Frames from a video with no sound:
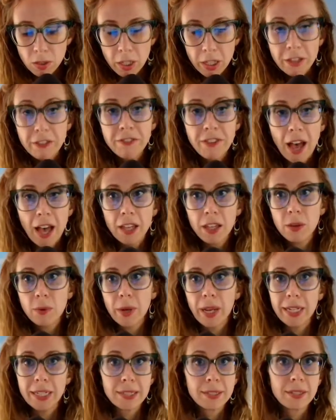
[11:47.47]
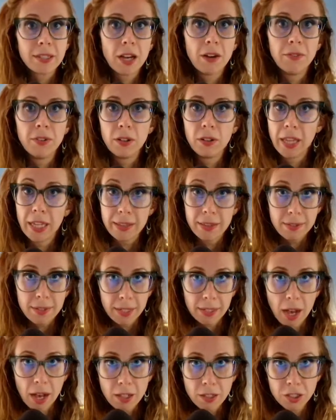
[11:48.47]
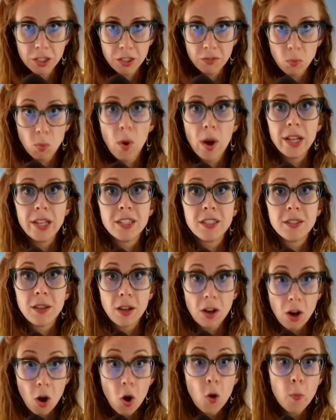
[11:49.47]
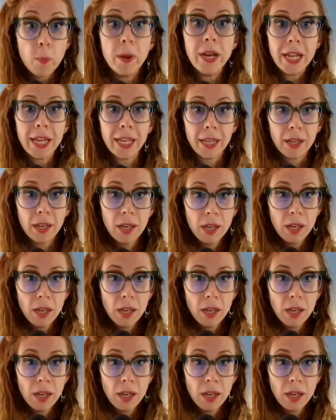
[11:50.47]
evaluate and discover like the psychology of what is opening